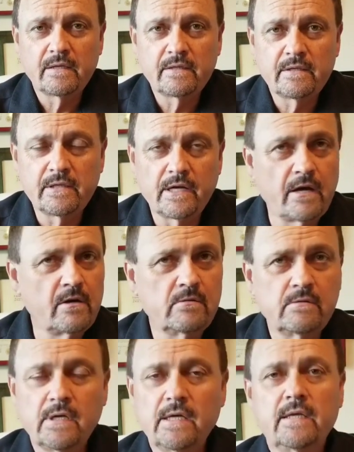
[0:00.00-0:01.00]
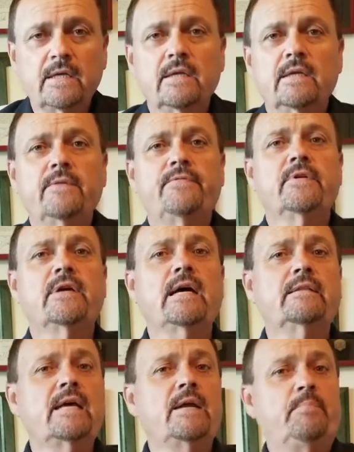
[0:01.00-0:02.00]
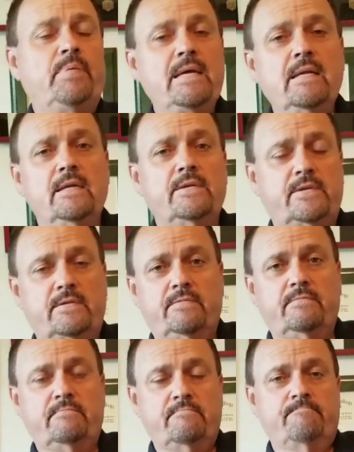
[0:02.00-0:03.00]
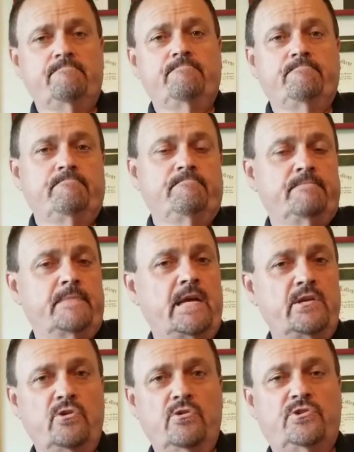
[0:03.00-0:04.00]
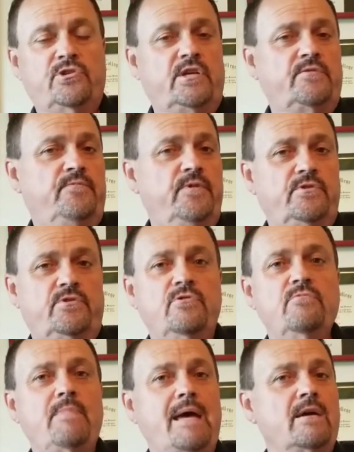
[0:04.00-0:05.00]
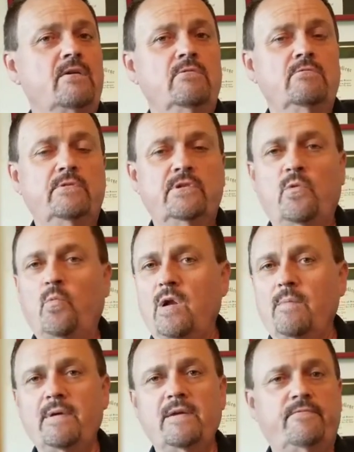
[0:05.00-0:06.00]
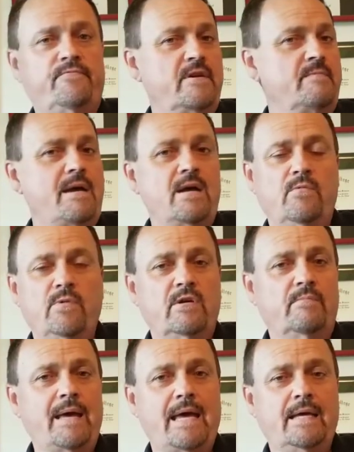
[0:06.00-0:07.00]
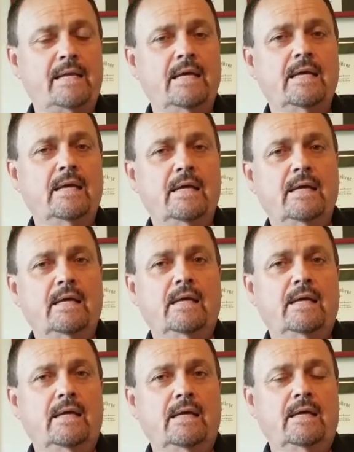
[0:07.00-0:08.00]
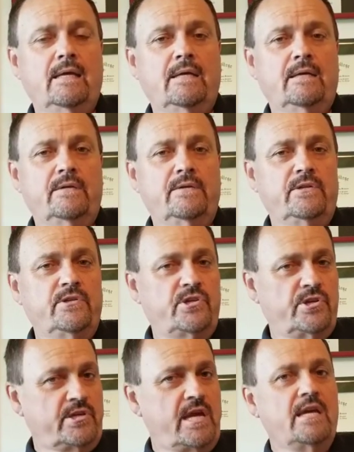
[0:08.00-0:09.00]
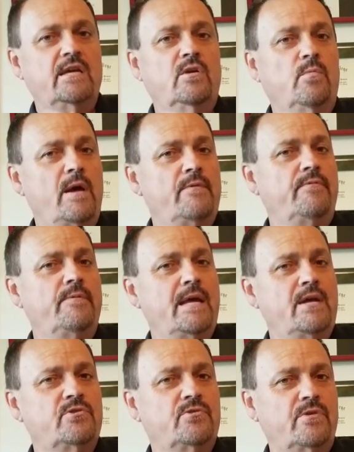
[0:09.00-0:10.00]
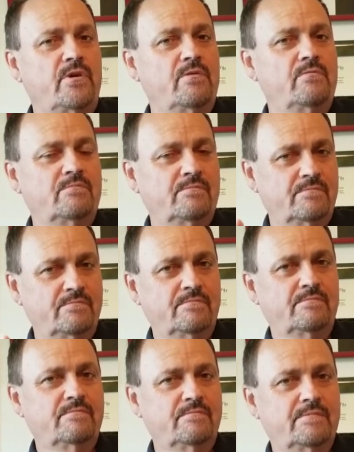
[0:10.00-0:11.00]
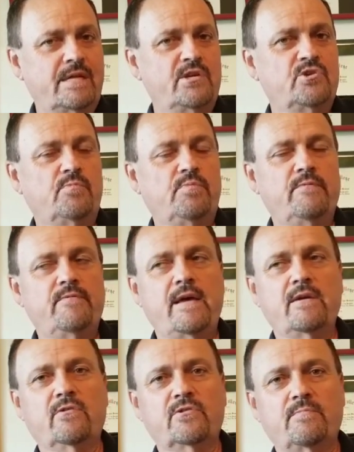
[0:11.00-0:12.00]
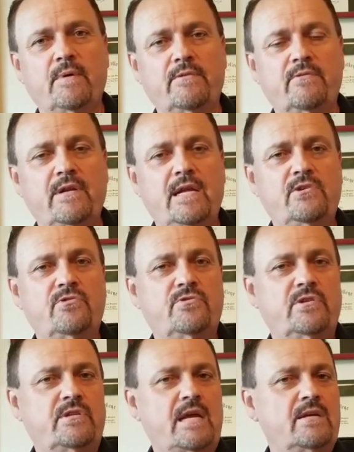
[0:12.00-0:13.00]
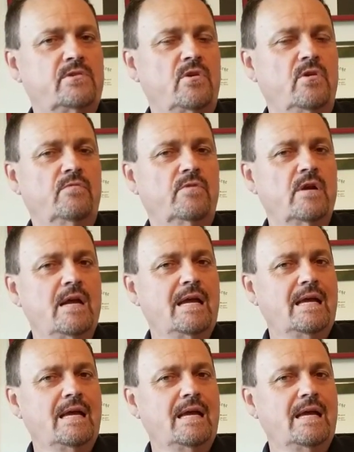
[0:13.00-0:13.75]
You know, if you got that penis and you're a six foot two male and you want to be a female real bad, you just can't get away from nature, though. Nature prevails. Mother Nature takes over.